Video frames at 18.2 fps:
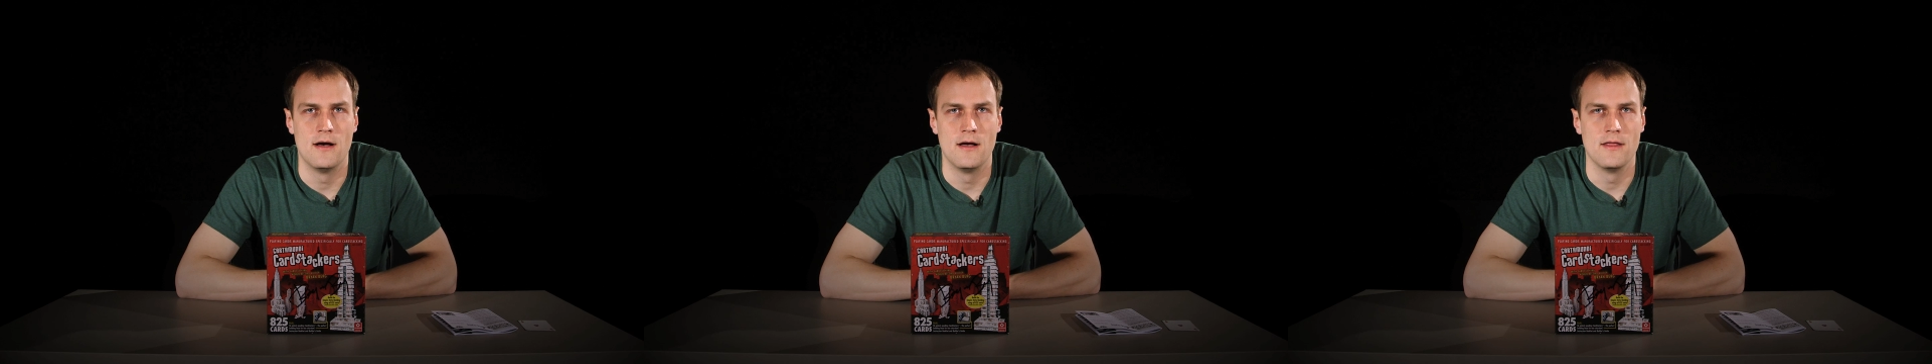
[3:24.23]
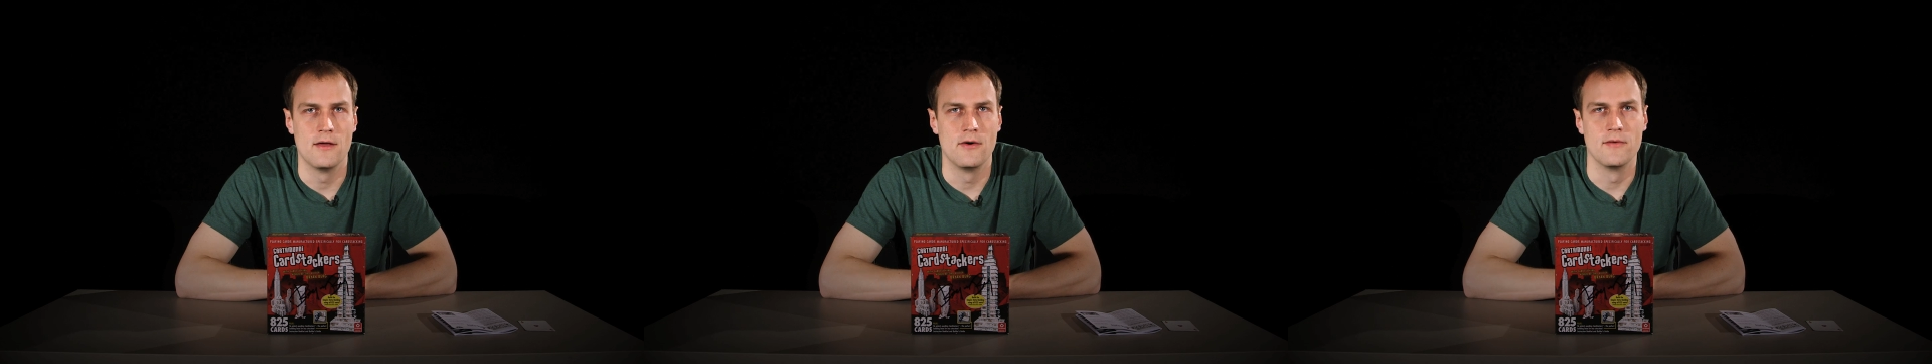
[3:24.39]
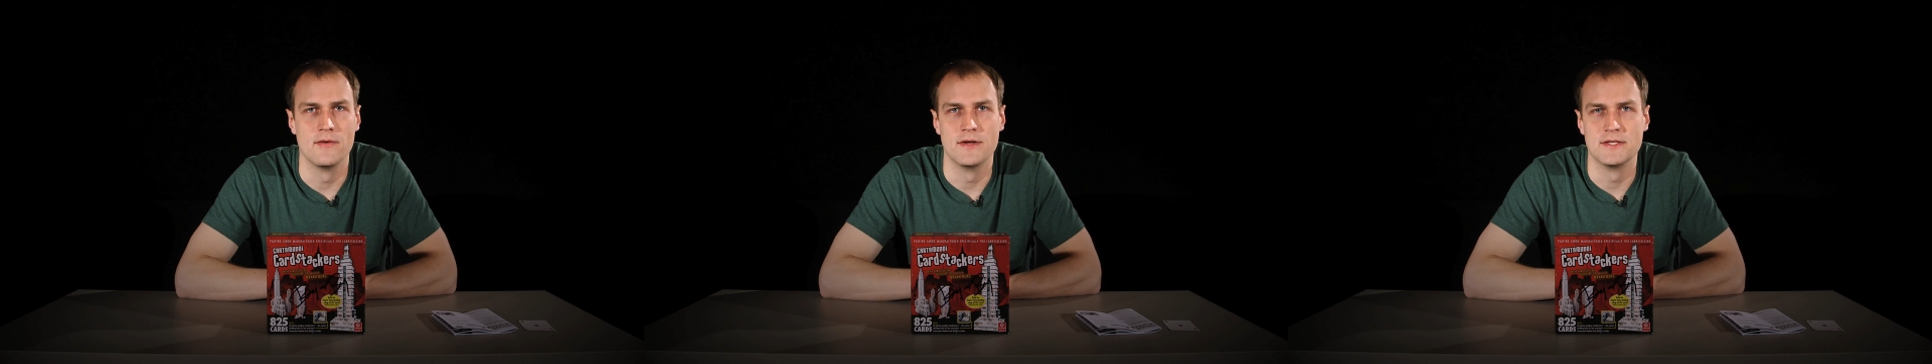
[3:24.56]

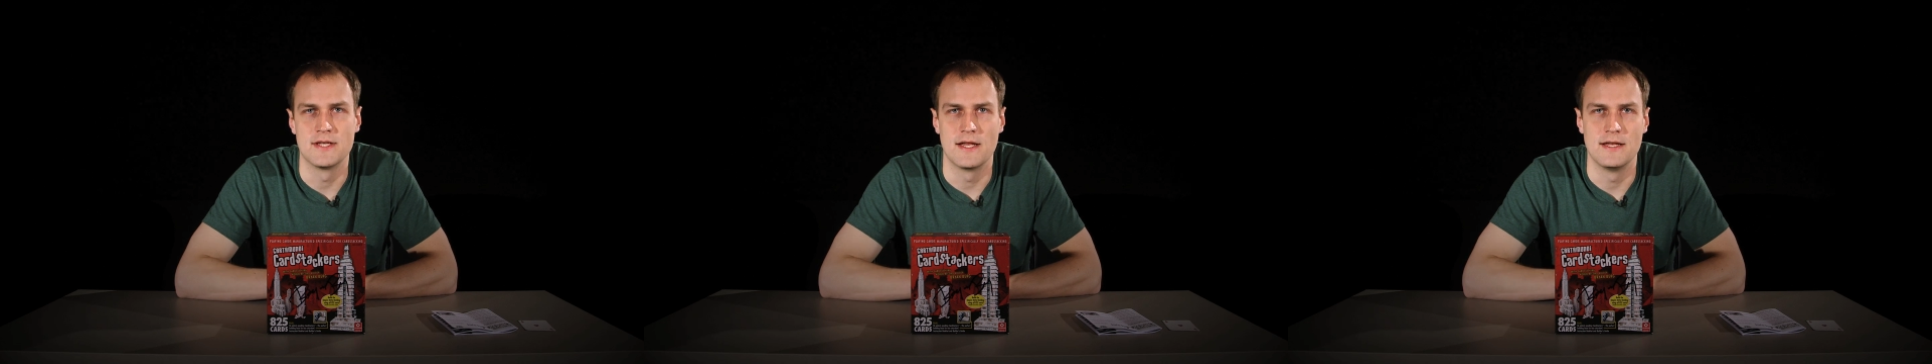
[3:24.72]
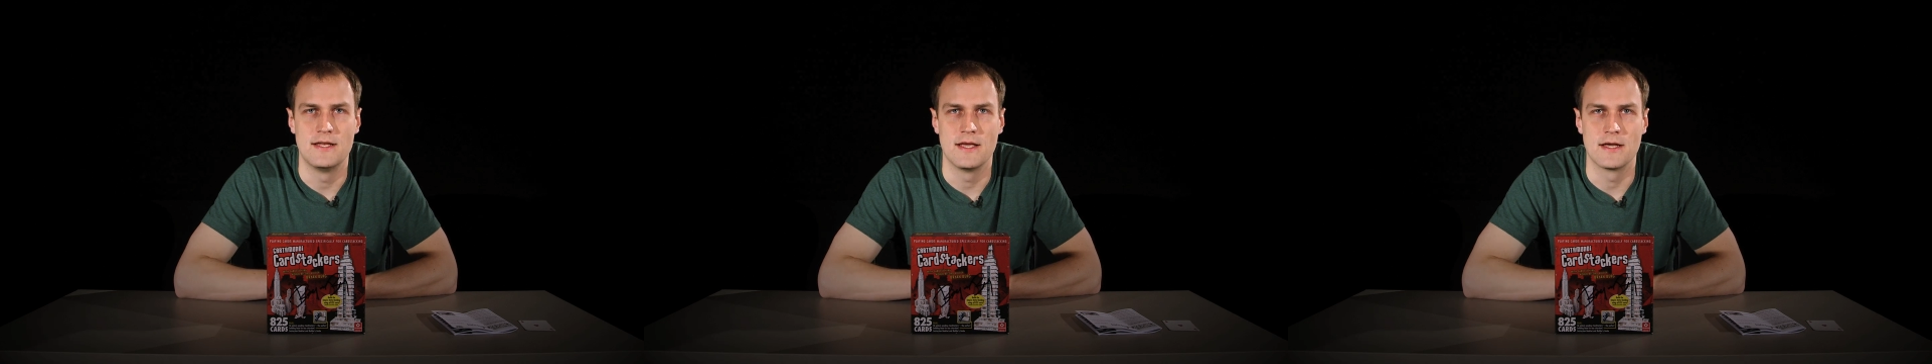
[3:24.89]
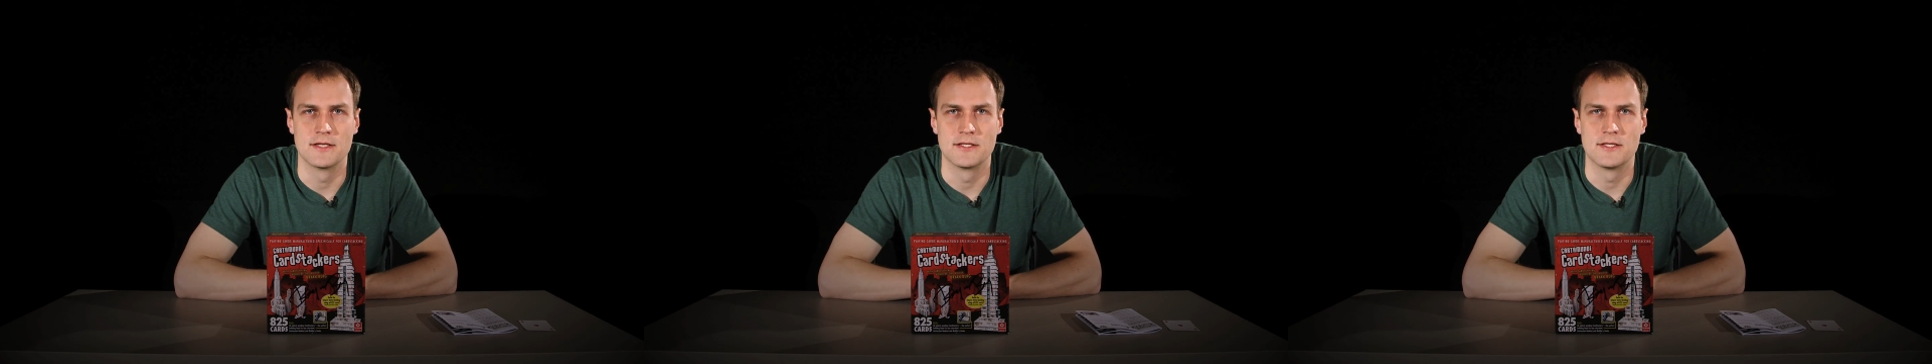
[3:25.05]
The only reason I
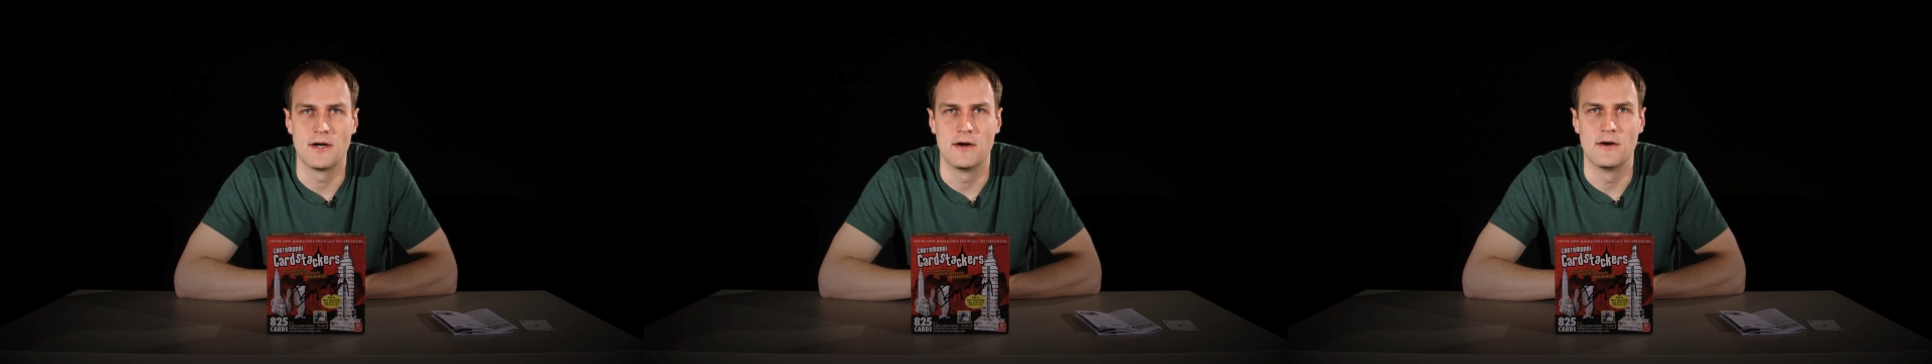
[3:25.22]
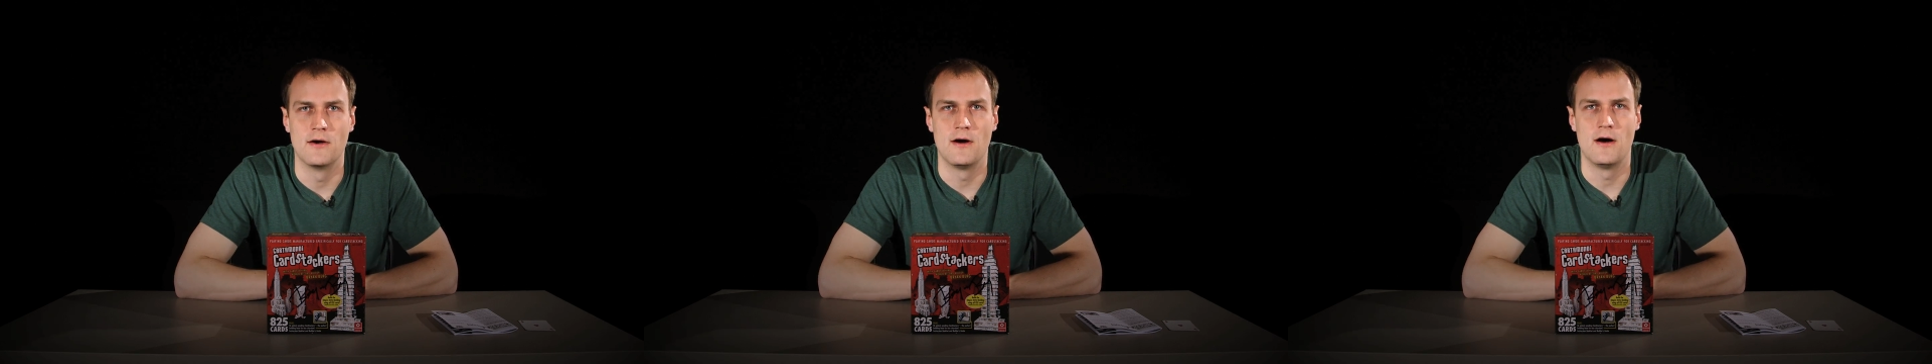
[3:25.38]
take a star